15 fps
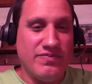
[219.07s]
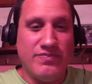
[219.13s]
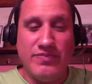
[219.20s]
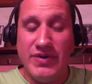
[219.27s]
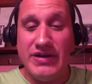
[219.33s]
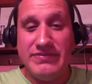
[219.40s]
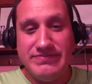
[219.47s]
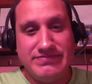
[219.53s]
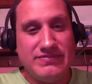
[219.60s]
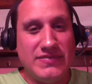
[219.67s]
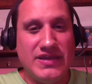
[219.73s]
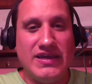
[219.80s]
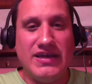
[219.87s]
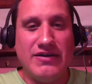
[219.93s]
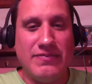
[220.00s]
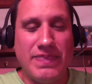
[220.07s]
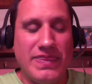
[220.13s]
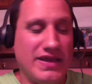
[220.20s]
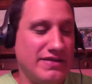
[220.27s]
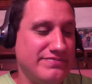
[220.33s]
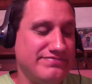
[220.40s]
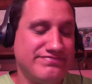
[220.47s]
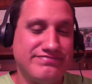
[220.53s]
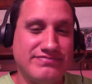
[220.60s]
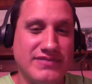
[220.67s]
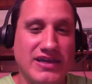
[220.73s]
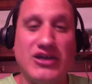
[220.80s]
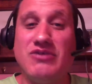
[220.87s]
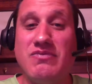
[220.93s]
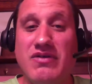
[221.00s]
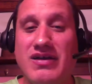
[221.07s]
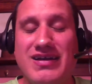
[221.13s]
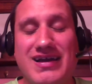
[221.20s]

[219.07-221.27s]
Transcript: But, it could be,